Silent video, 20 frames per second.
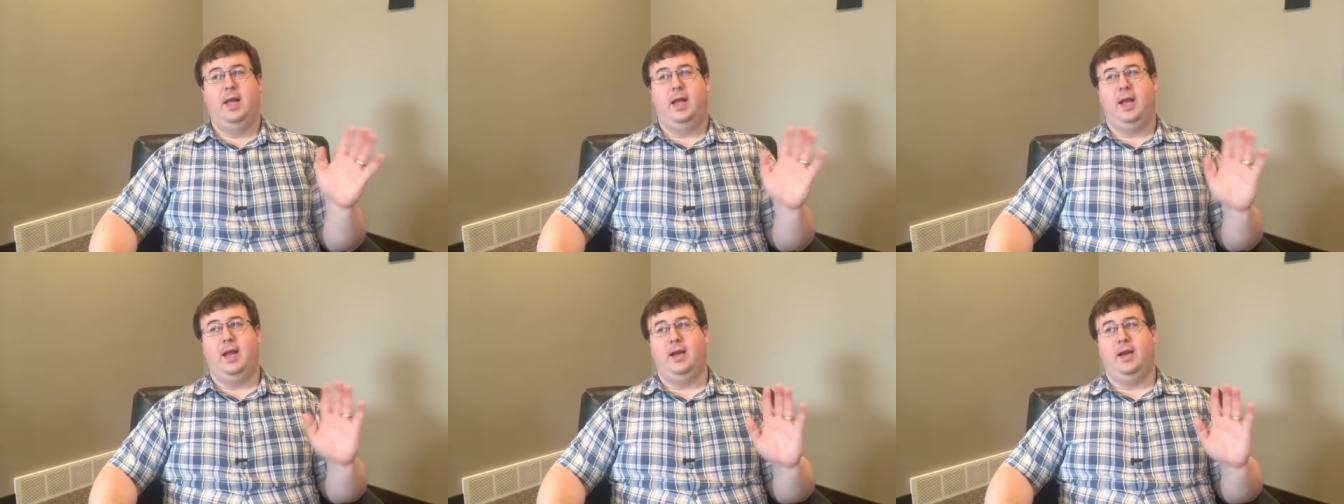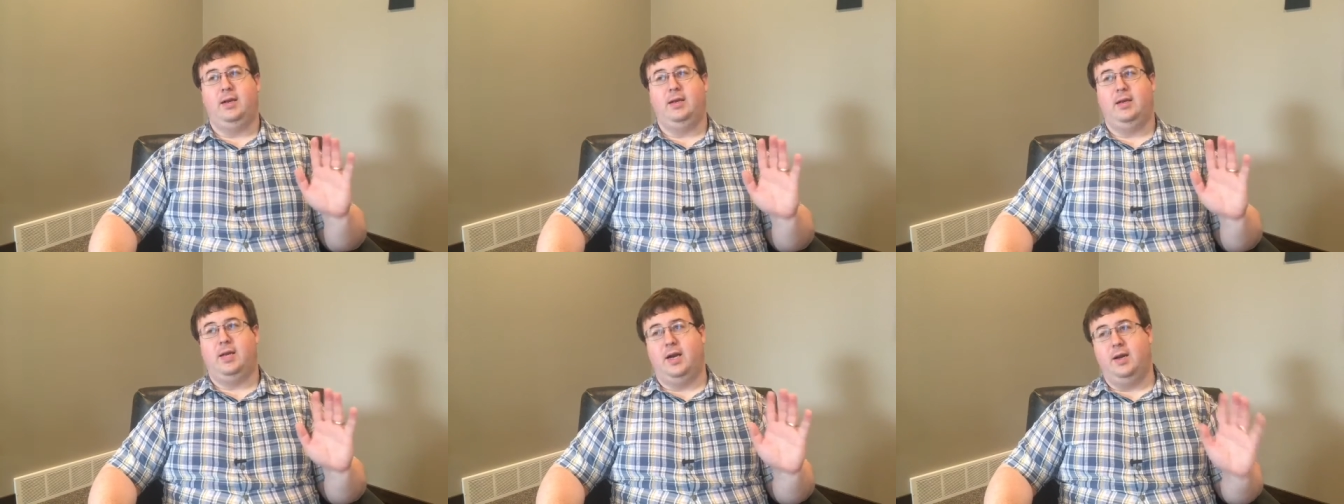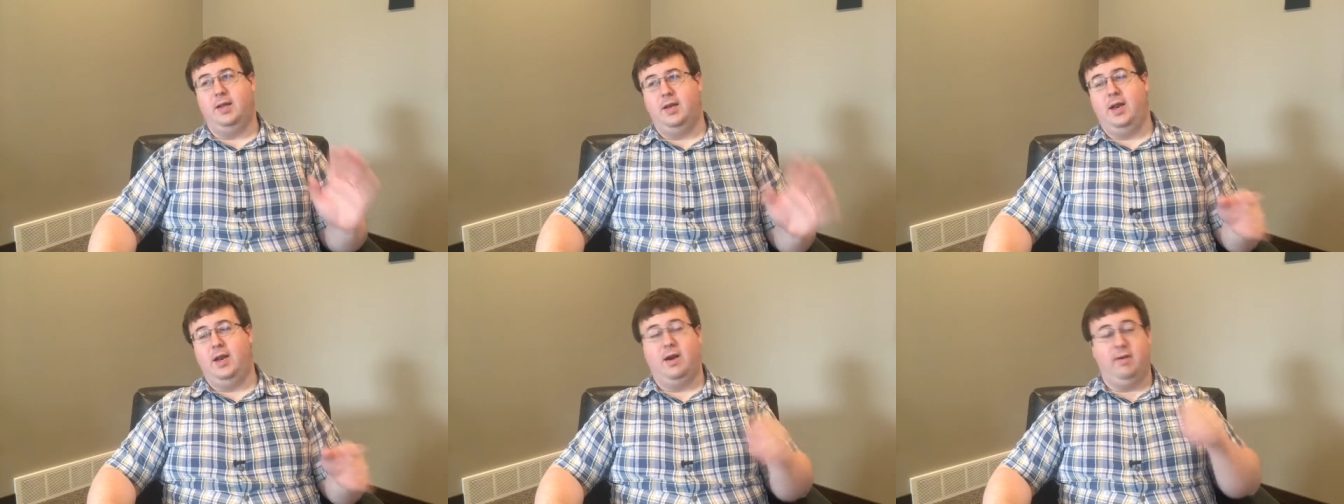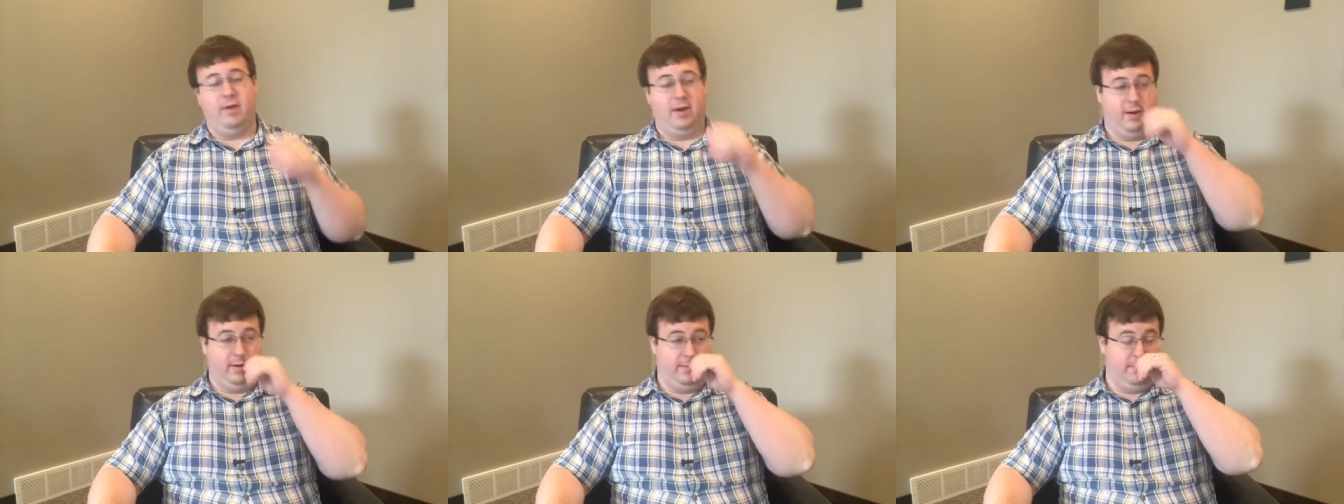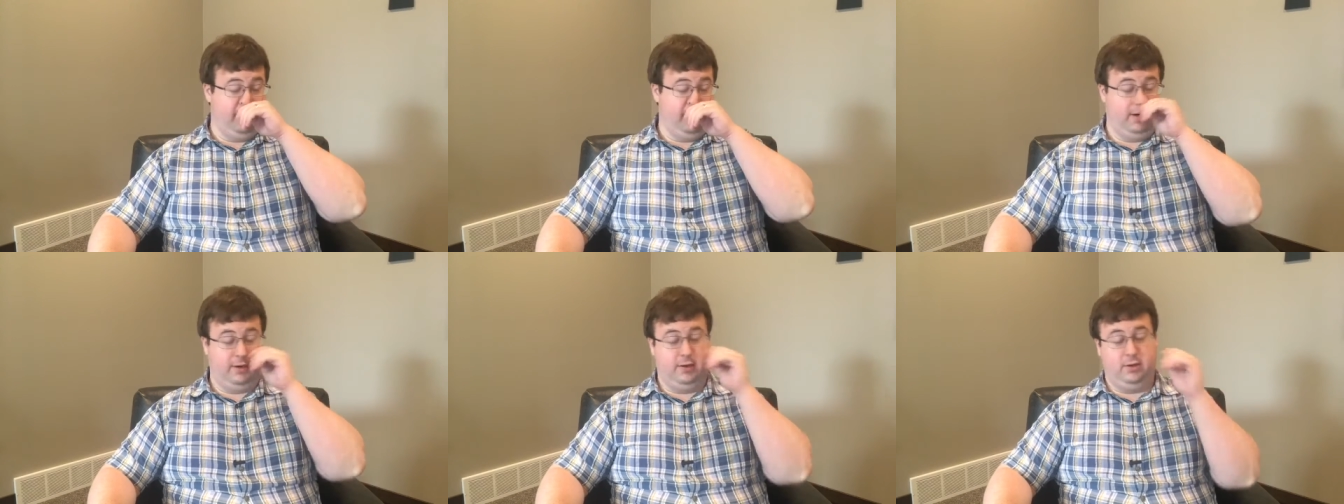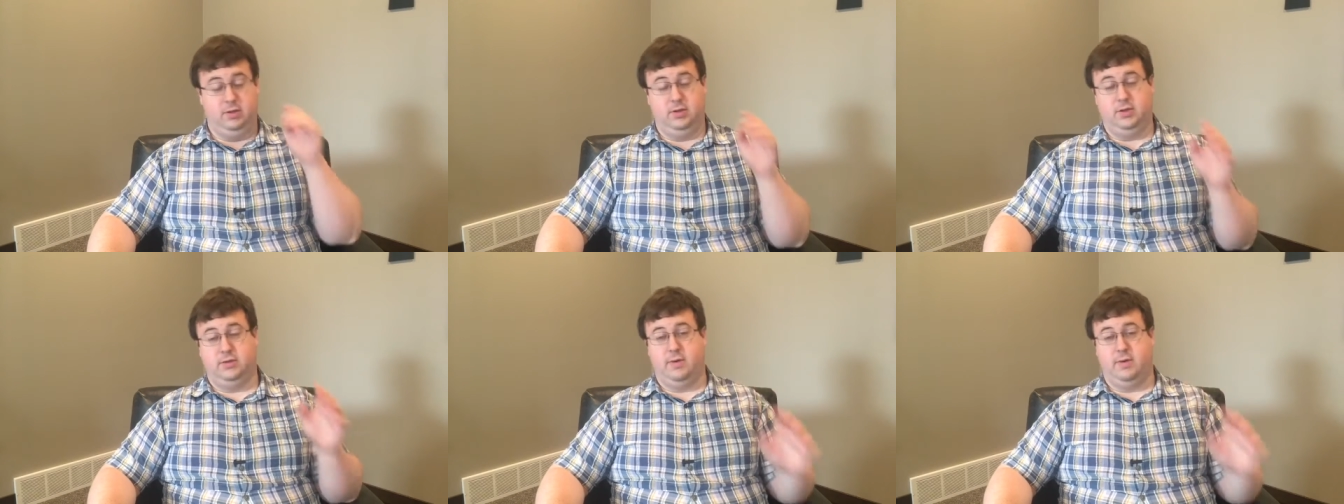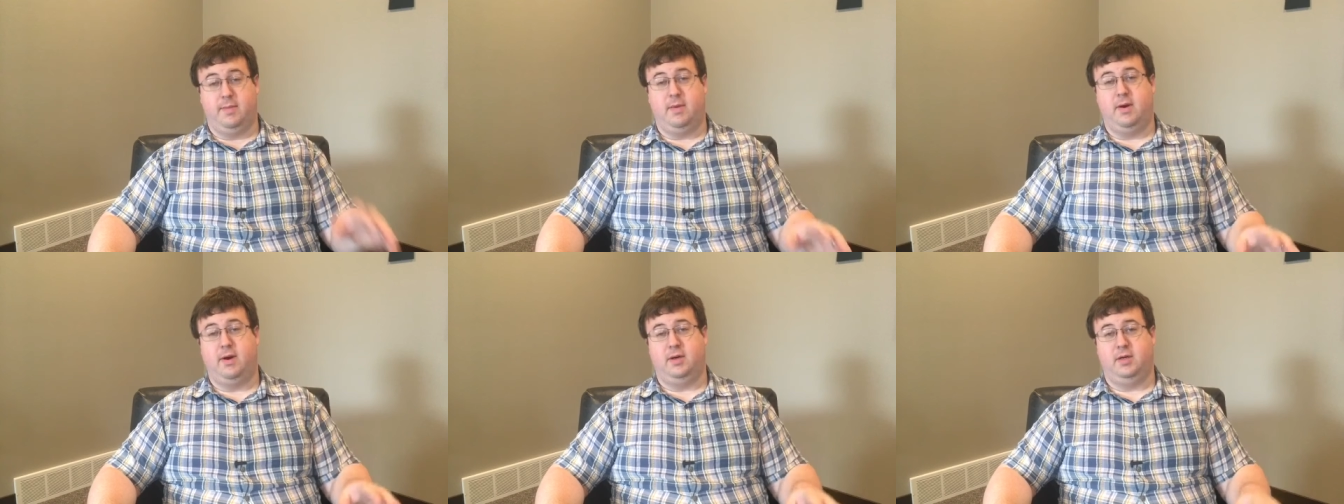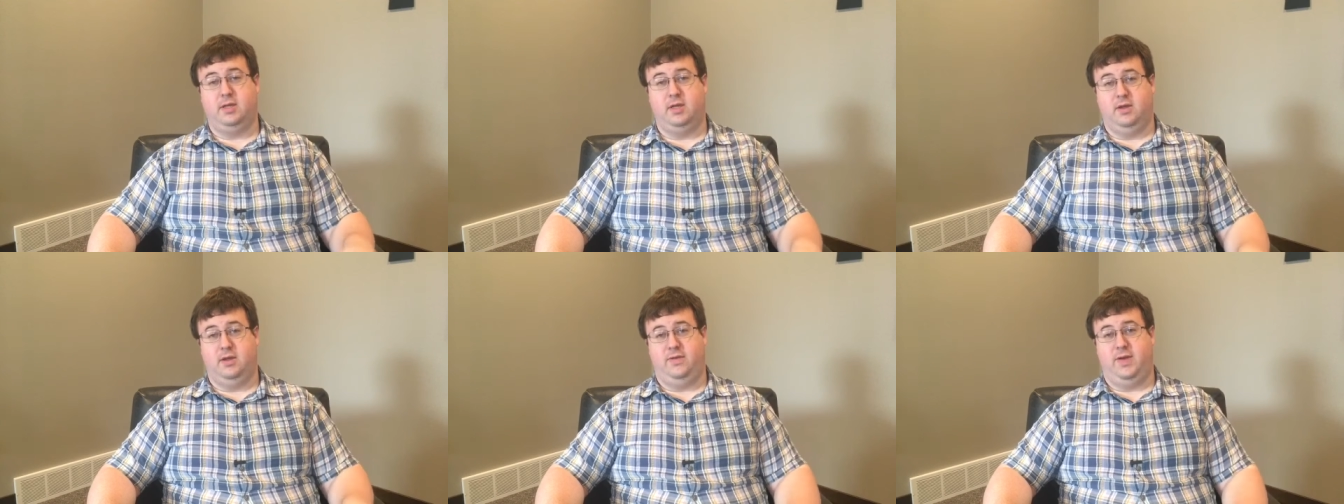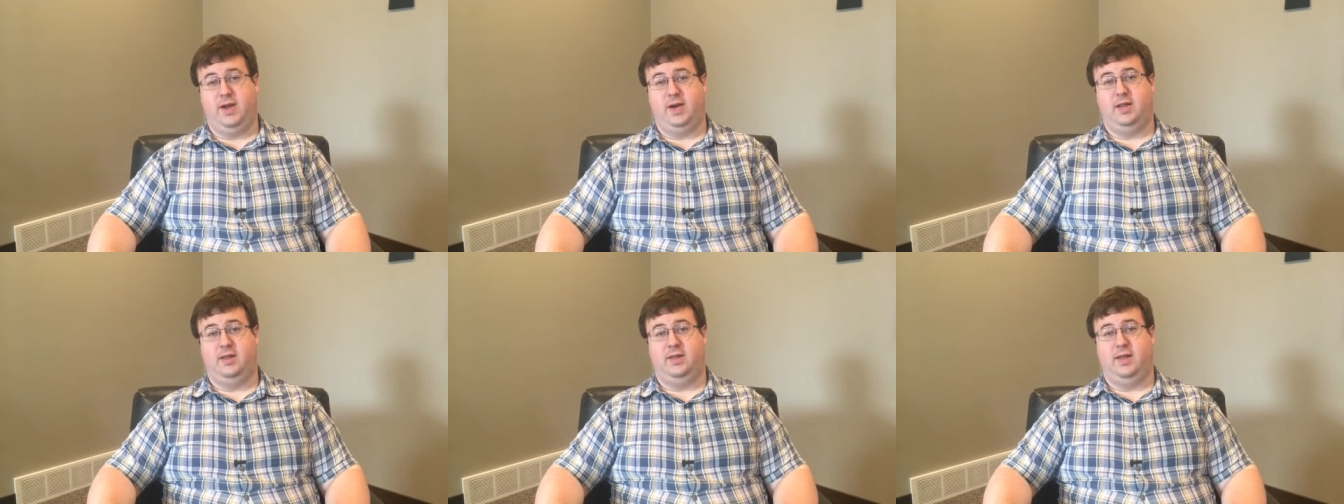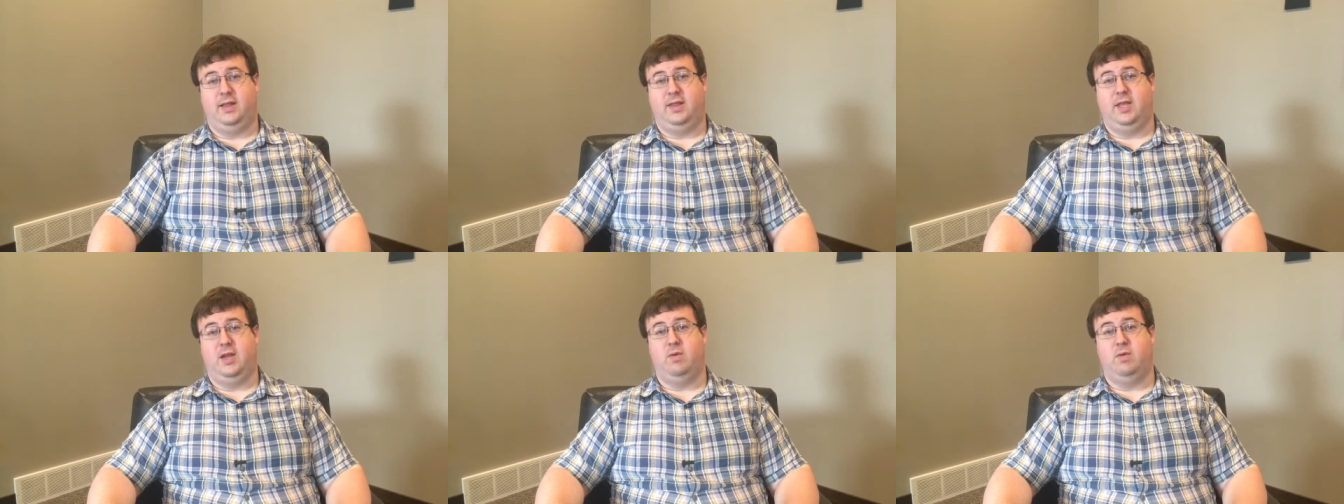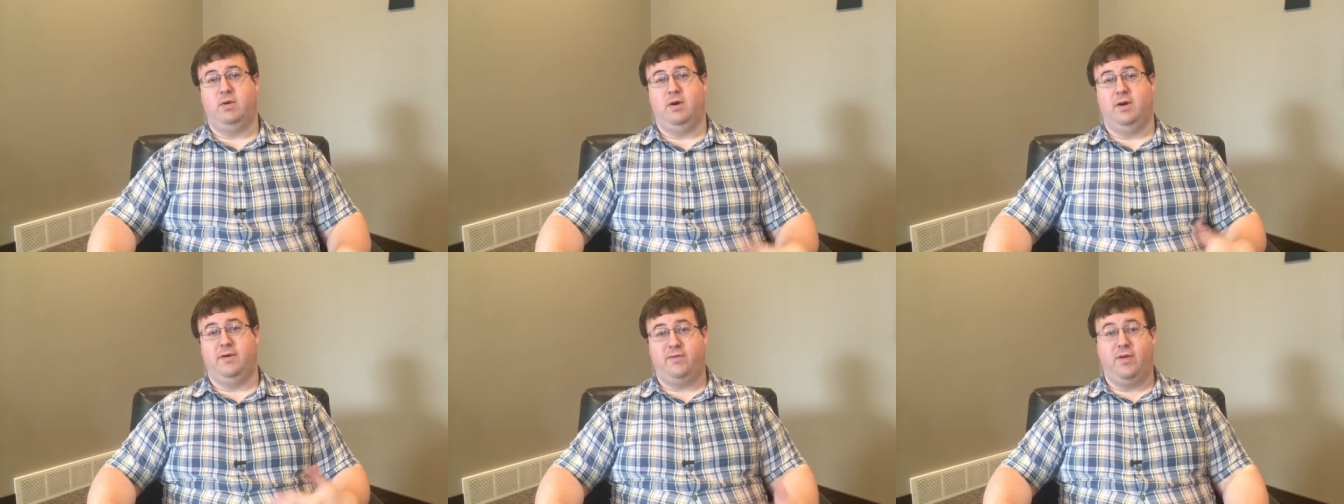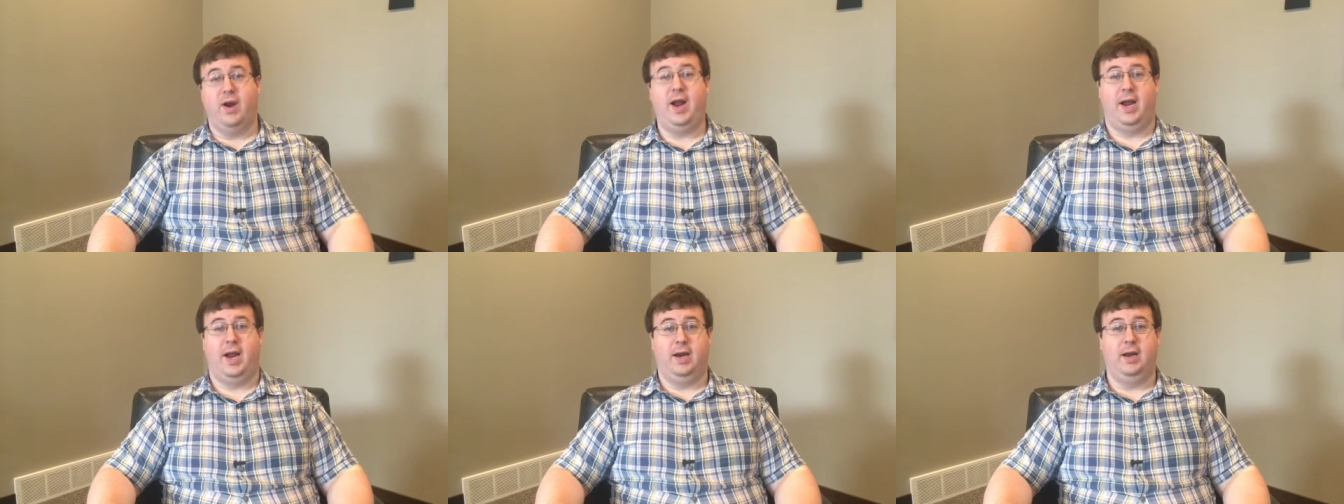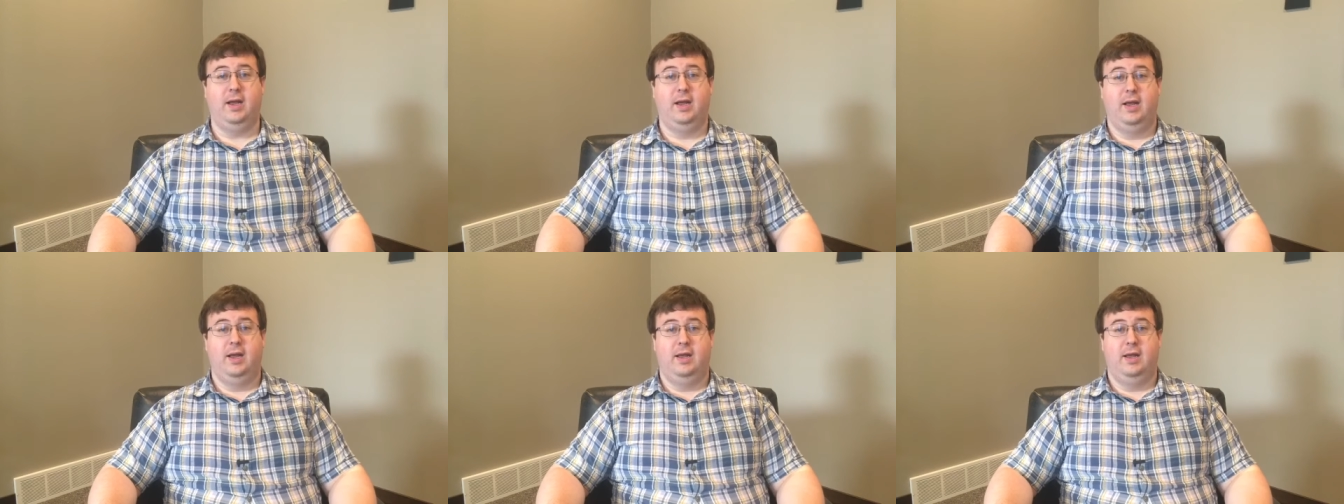And kind of the narrator includes a remark to the effect that they were afraid